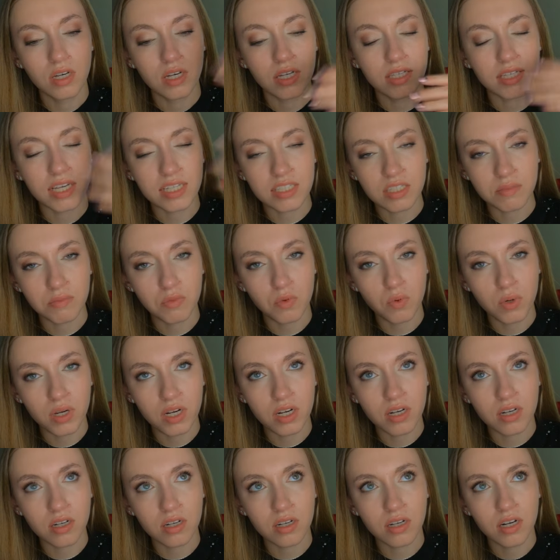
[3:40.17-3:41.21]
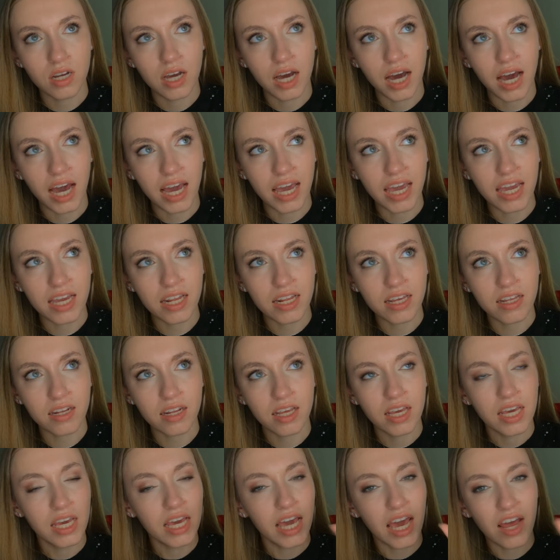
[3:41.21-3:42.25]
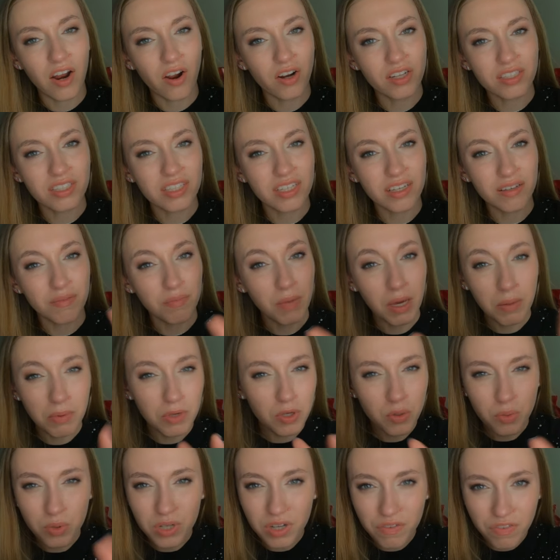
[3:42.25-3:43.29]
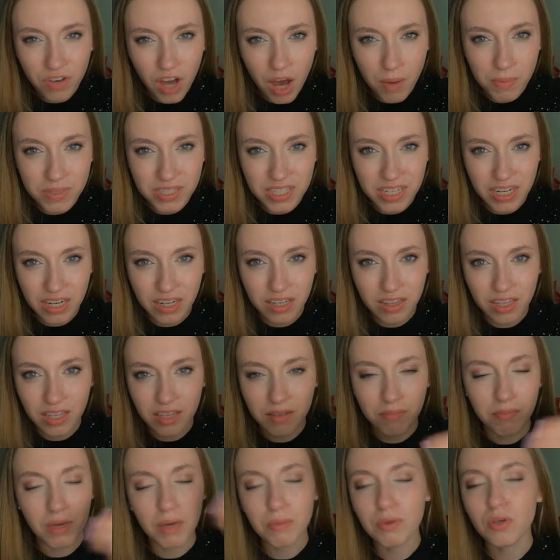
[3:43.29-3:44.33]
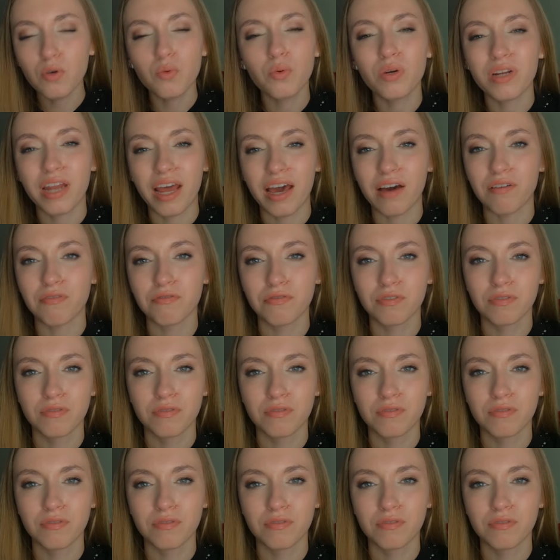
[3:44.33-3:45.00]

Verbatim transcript: yes, I'm aware. I hate it. And honestly, maybe you wouldn't have commented anything. Maybe you wouldn't have.